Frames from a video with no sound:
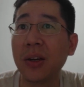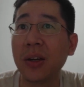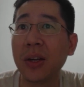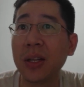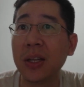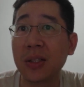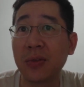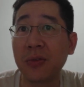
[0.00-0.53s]

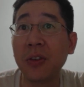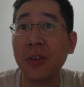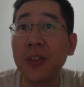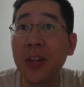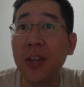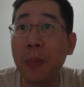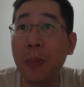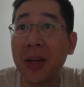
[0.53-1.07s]
It's
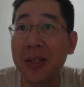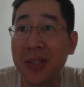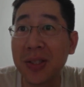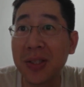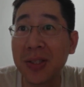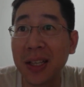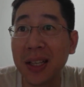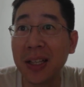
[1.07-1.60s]

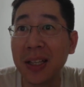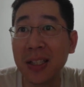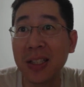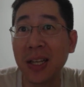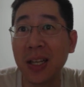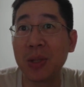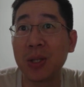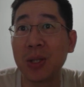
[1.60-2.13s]
50%
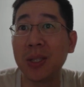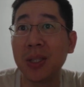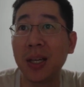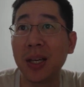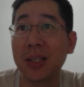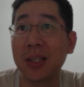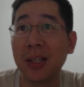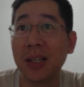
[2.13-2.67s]
damage
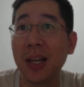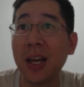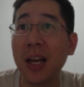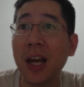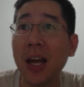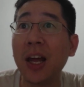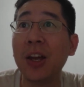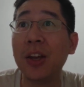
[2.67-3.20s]
mitigation.
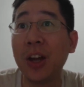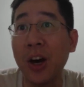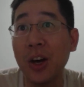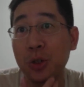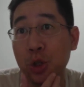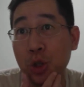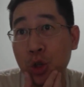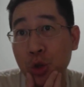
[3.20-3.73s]
Not
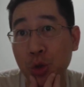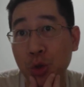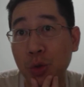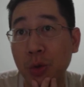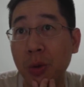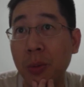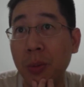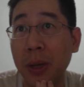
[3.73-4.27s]
too
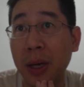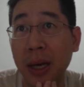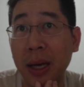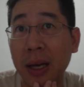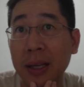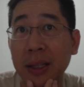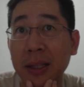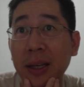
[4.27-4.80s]

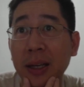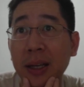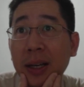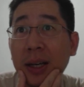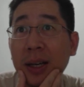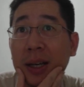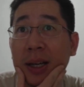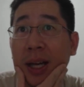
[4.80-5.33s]
bad.
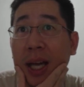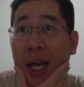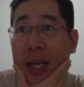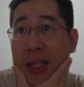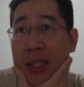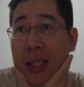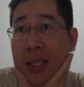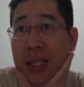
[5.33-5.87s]

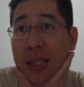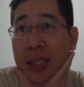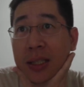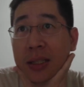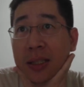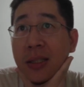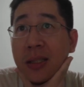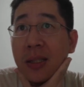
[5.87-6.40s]
And he
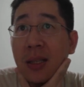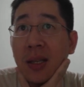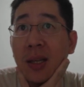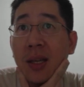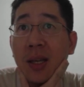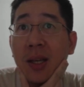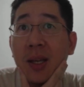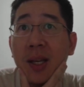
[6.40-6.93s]
is,
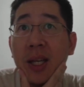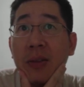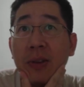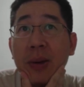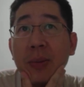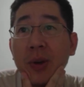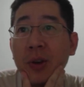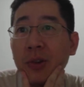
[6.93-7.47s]
if
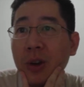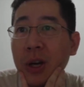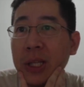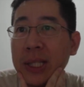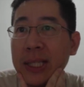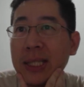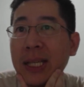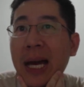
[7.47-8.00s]
I'm not wrong,
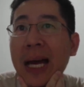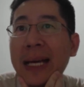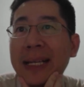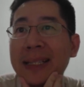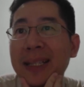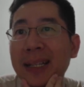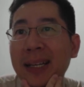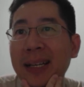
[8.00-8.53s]
this guy is a